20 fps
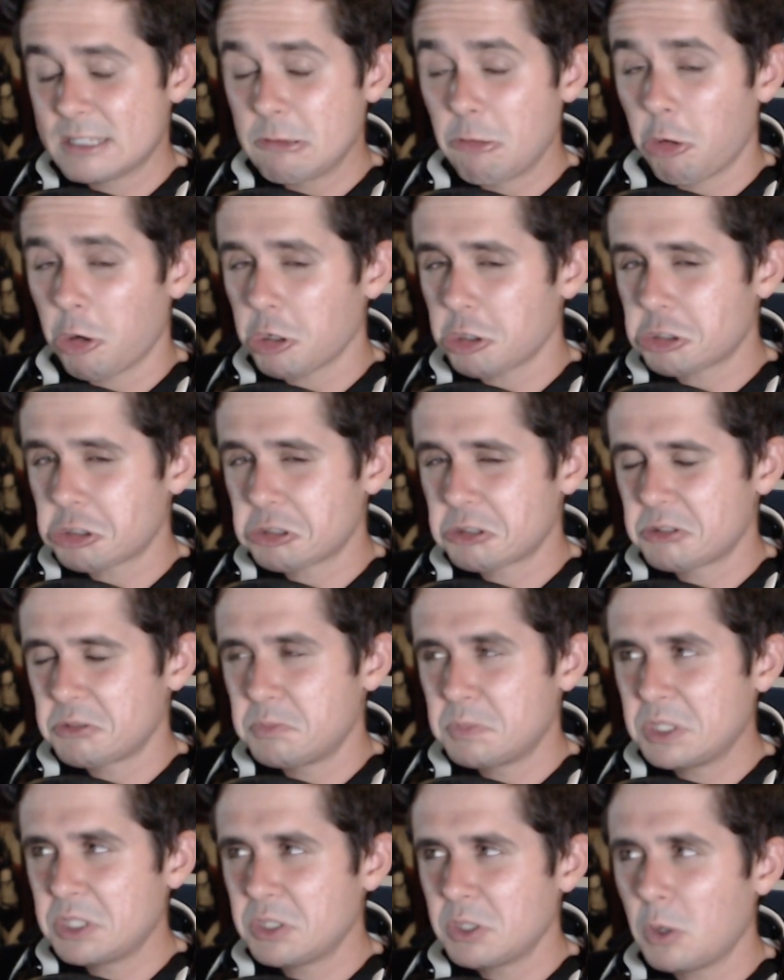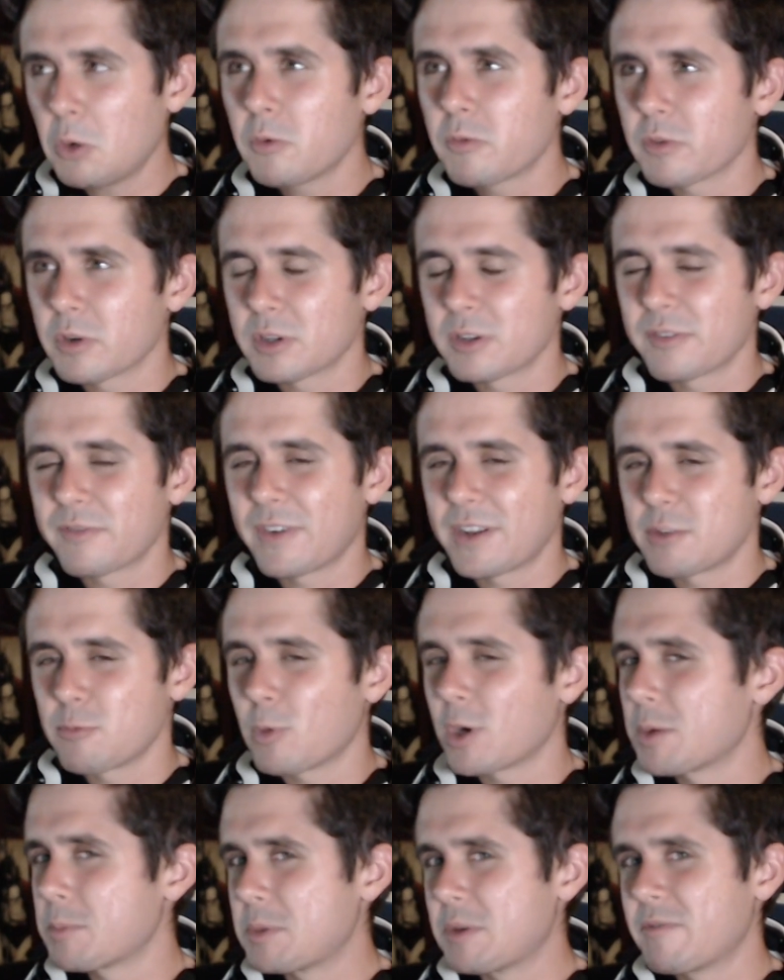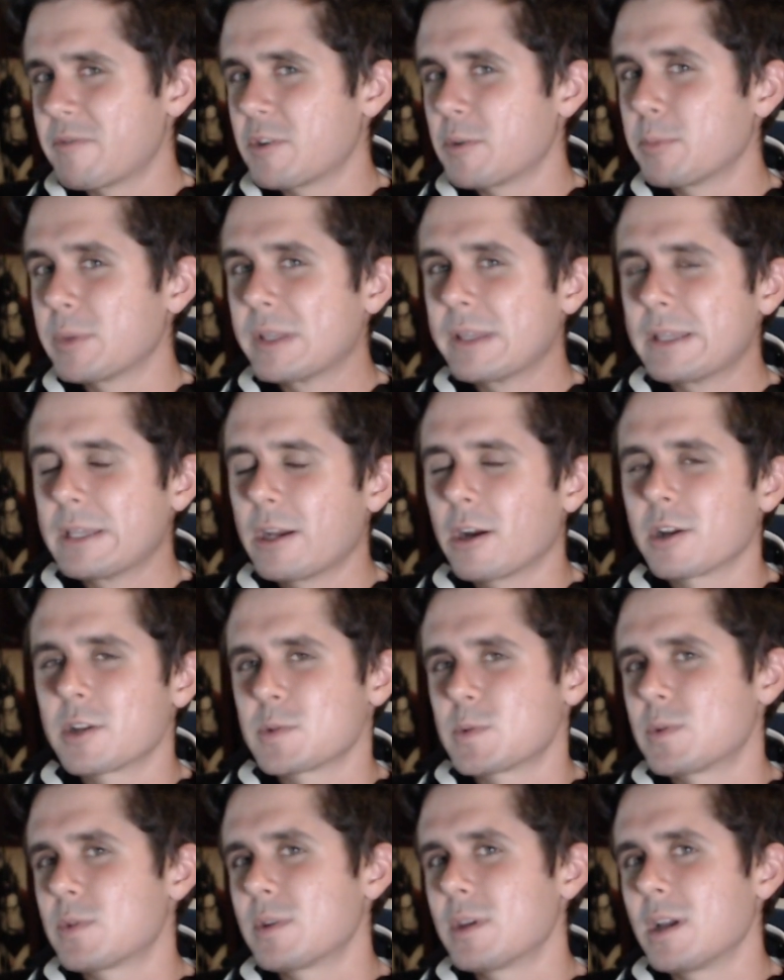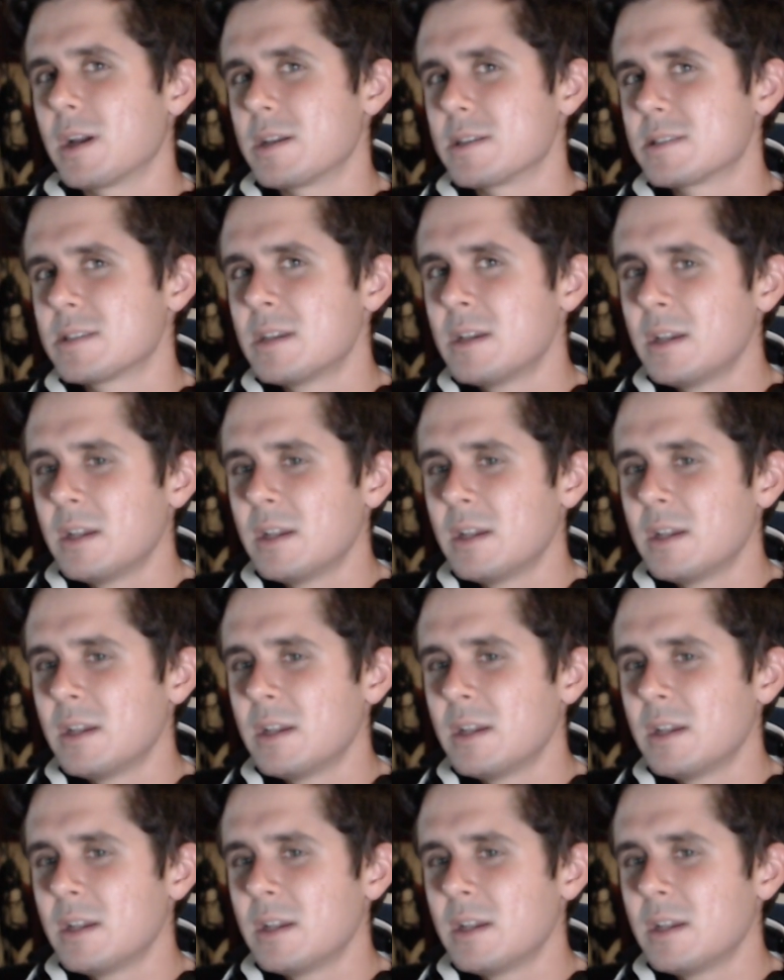arc to be over, if I want to be completely honest with you guys.